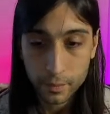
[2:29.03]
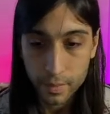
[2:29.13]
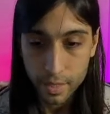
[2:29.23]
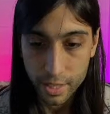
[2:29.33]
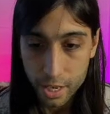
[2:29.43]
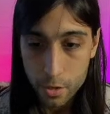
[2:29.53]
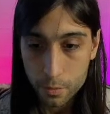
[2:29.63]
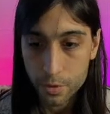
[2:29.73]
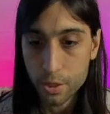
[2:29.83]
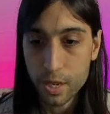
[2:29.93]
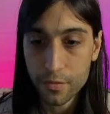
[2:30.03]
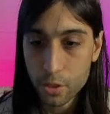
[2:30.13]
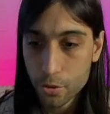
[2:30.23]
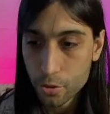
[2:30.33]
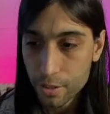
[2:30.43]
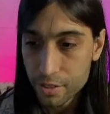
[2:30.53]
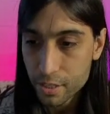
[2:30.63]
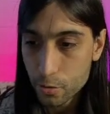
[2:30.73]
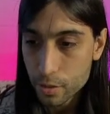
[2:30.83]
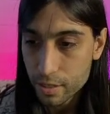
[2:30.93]
There you go. You don't have to go through every
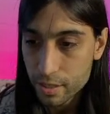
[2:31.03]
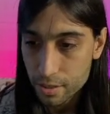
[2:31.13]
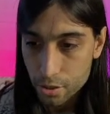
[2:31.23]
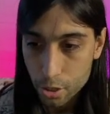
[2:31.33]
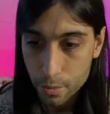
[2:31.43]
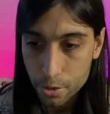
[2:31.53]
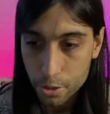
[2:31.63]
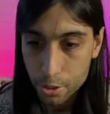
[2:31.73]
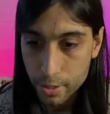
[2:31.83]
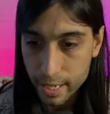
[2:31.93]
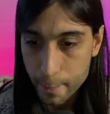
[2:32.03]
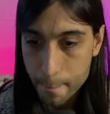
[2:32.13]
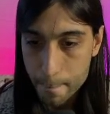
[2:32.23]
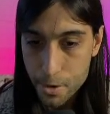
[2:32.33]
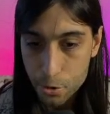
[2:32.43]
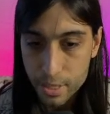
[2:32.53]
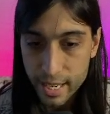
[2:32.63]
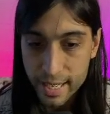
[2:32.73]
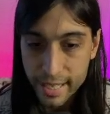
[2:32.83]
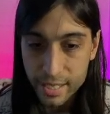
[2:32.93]
single one of these and scrub through and mute
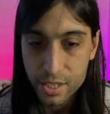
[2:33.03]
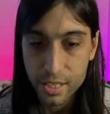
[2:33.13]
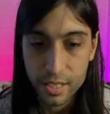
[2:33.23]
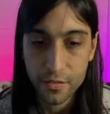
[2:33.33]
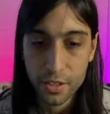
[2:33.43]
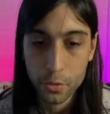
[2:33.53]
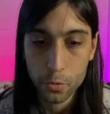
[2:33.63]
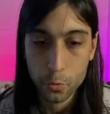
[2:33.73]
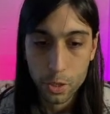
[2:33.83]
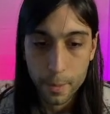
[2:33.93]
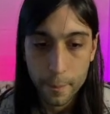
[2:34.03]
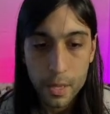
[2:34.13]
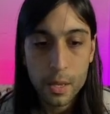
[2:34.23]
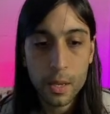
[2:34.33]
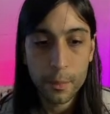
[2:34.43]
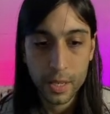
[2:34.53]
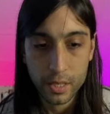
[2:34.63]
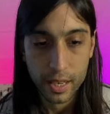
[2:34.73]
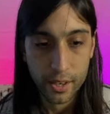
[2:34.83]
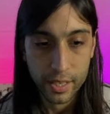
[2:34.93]
each individual one,
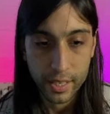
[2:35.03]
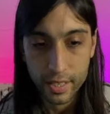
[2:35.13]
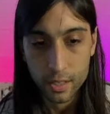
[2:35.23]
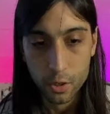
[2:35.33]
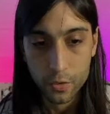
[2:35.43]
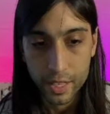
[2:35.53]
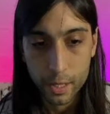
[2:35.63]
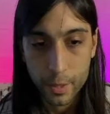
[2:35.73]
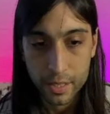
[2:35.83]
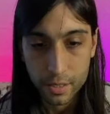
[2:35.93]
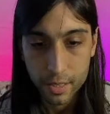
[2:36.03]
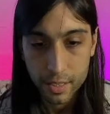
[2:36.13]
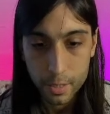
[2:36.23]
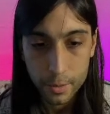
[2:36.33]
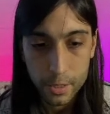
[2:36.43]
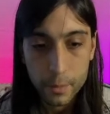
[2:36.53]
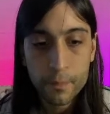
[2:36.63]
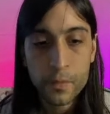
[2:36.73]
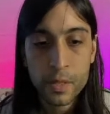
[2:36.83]
because I already did it over here by selecting them all.